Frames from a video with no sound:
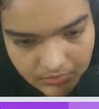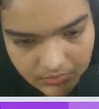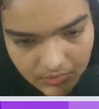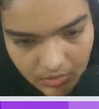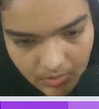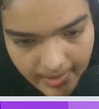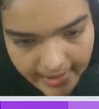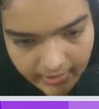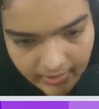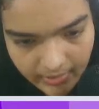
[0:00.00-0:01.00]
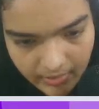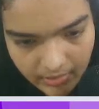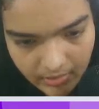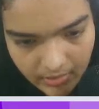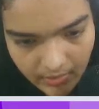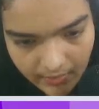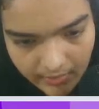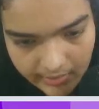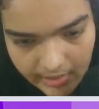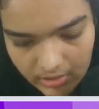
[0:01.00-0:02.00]
go back,
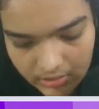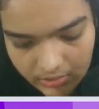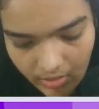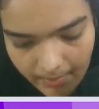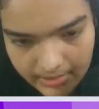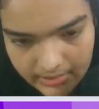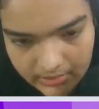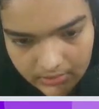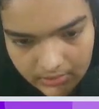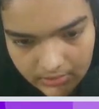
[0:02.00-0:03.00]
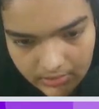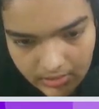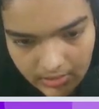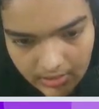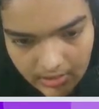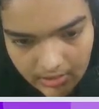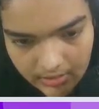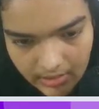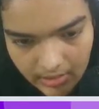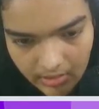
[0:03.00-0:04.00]
click on the crop button,
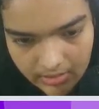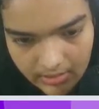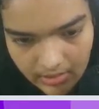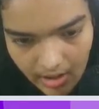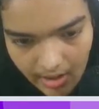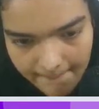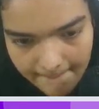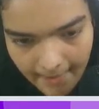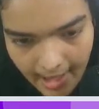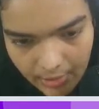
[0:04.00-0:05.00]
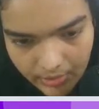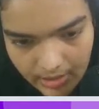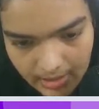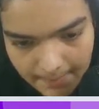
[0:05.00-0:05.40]
click on the up arrow key.